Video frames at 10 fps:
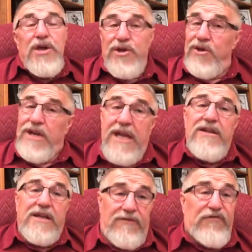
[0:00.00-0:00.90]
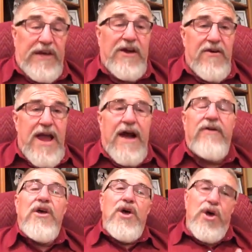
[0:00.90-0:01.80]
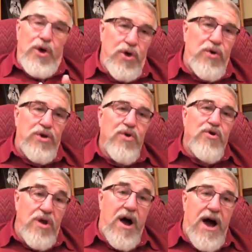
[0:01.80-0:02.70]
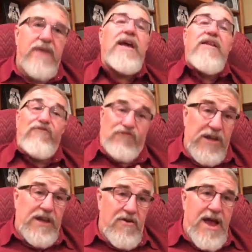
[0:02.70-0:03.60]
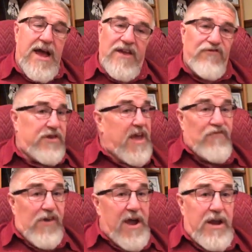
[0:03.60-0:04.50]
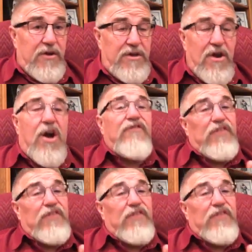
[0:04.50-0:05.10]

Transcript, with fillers: You need to figure out who you're not and figure out, if you can't figure out who you are,